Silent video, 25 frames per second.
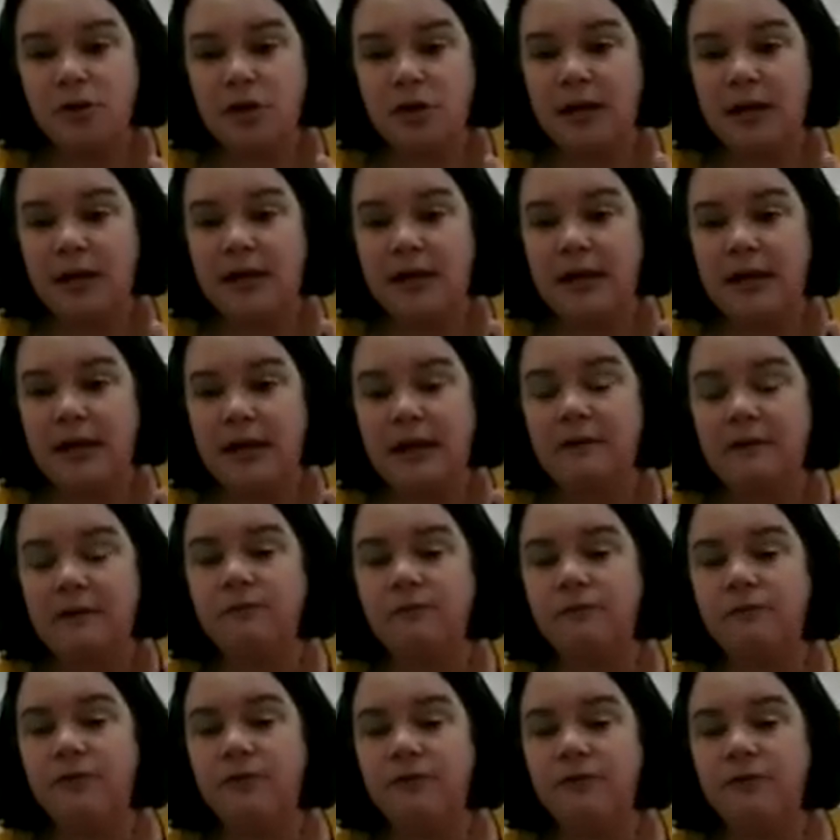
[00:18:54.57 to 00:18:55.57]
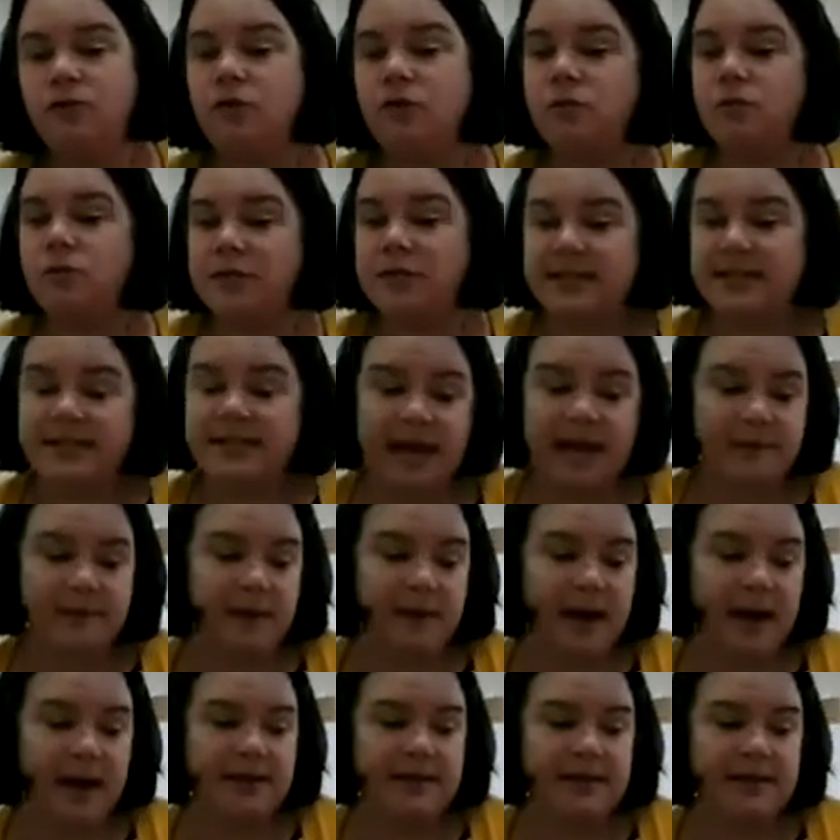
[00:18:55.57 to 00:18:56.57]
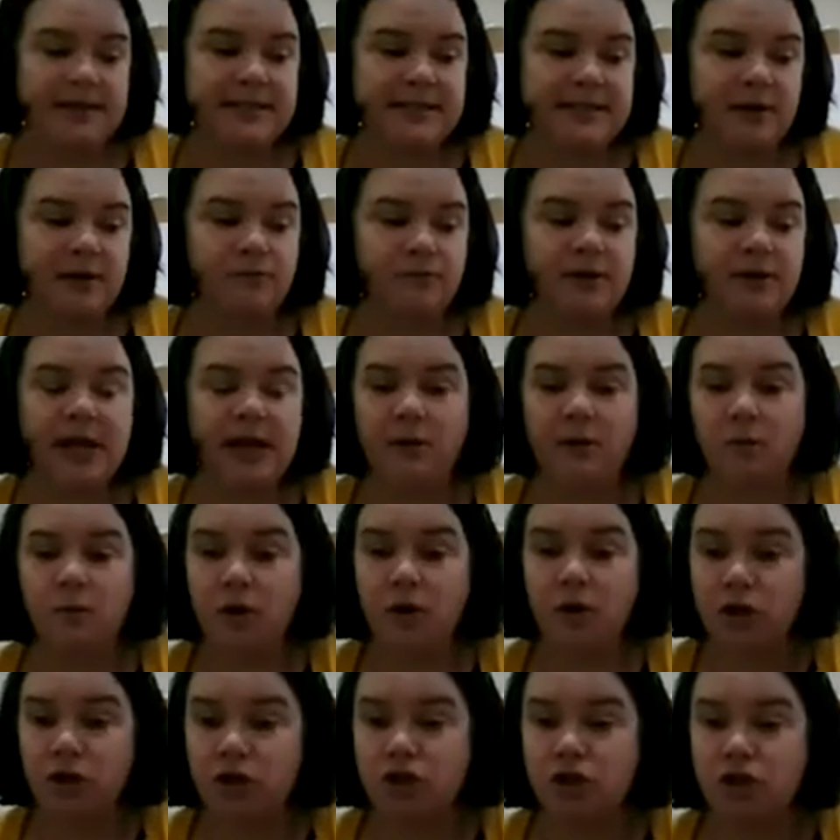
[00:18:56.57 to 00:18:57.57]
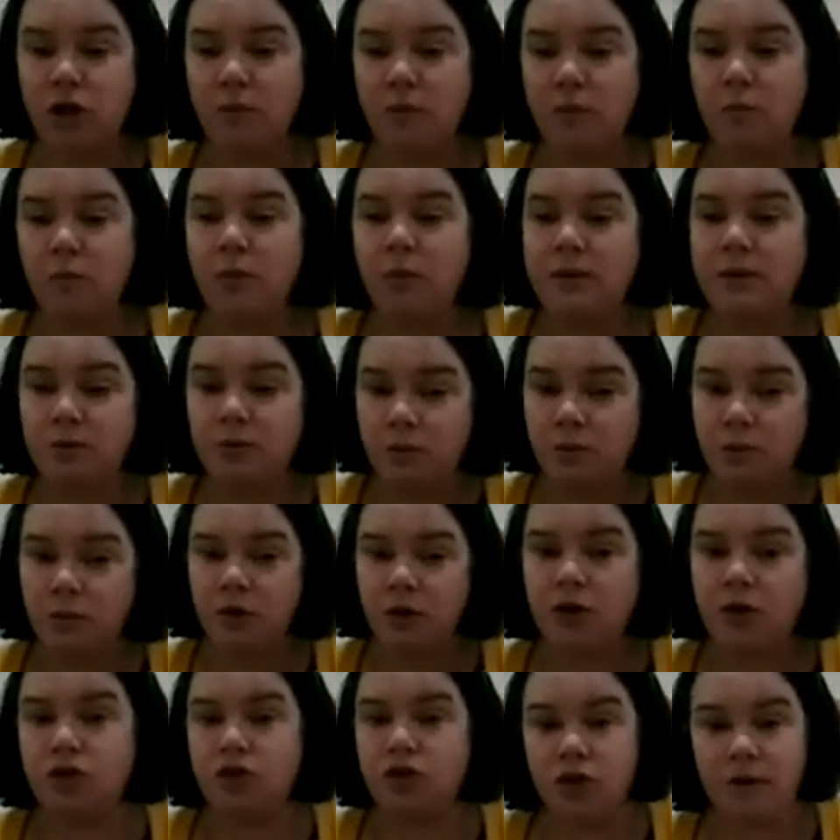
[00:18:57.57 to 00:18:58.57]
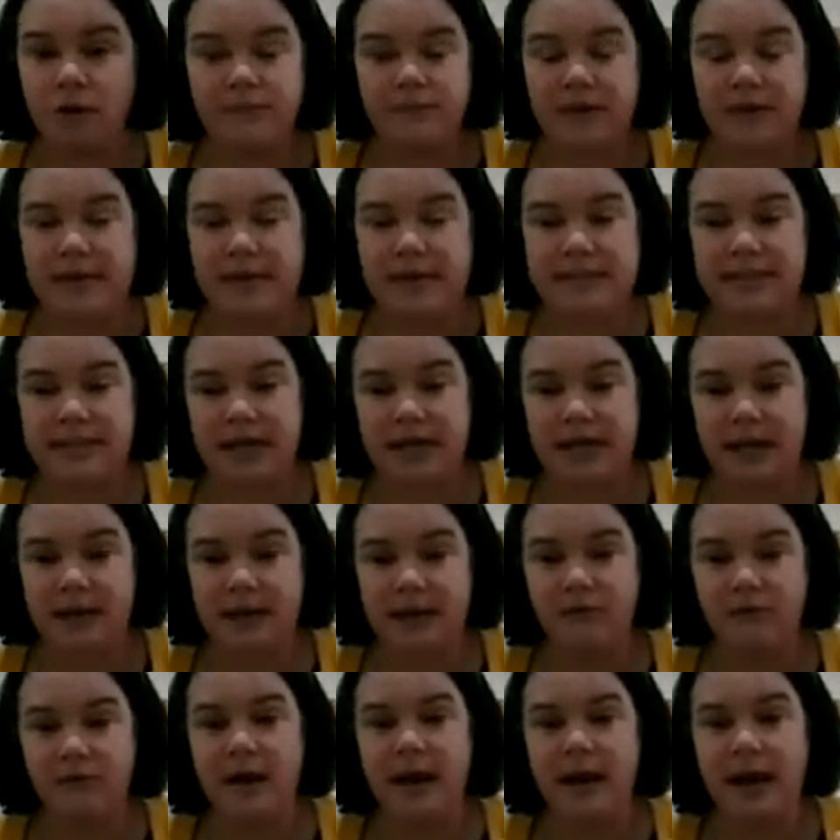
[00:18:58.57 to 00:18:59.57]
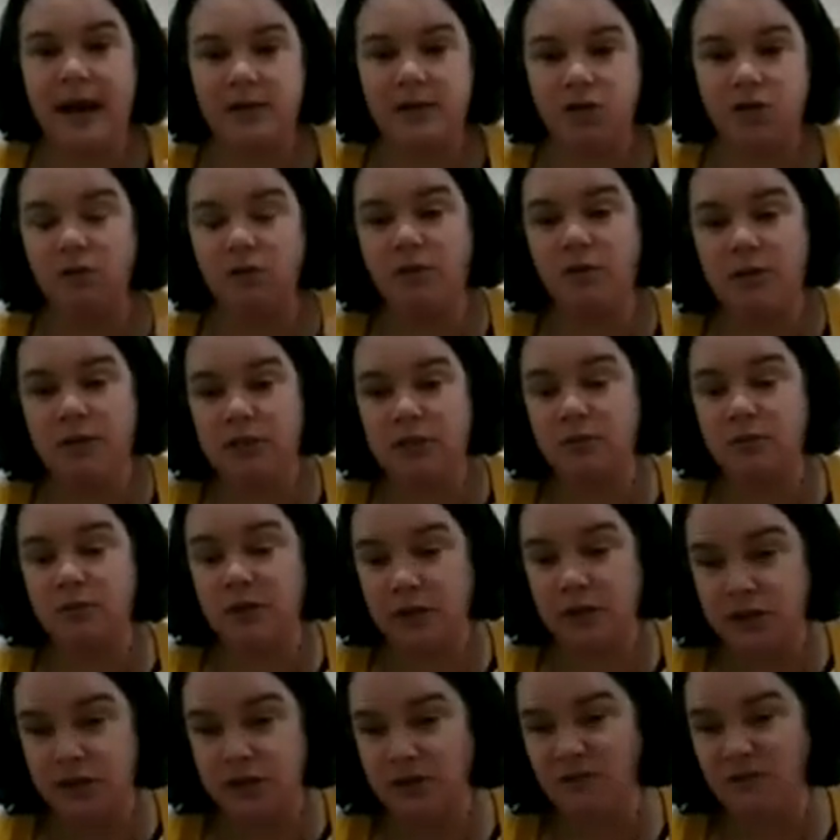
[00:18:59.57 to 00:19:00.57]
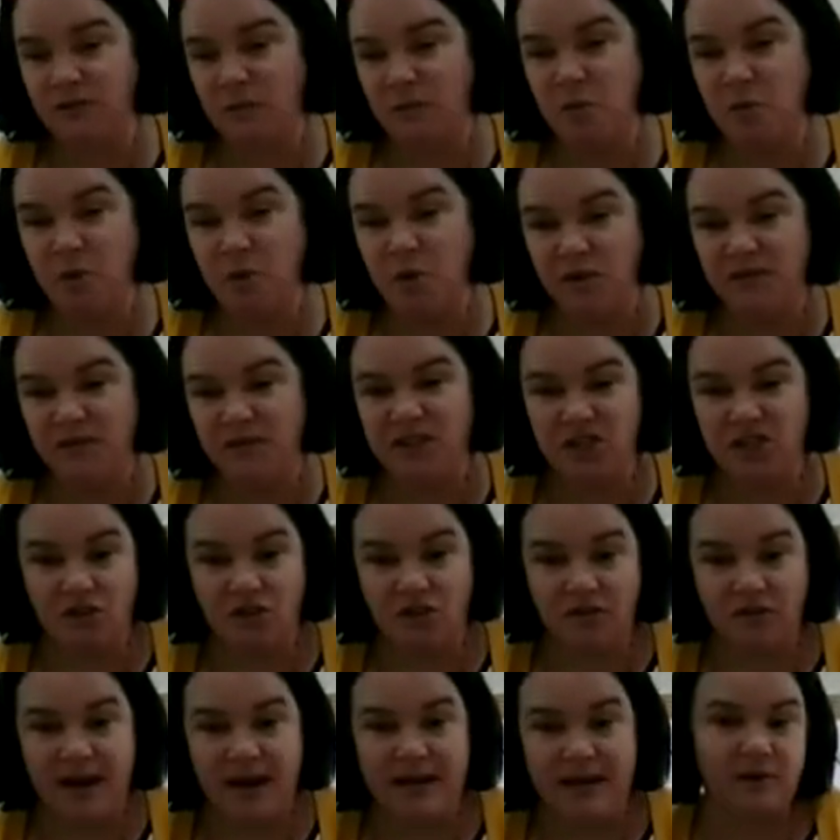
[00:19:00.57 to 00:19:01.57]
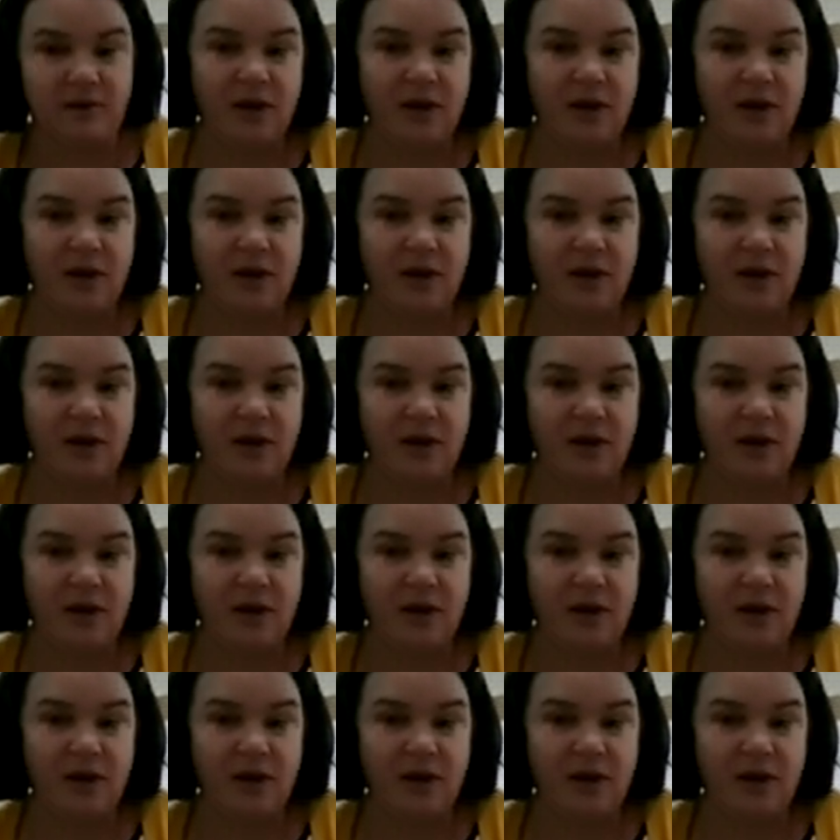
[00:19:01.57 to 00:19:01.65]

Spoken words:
if you were to take part in a self-care workshop, we would workshop these even to a sort of a more of a degree than I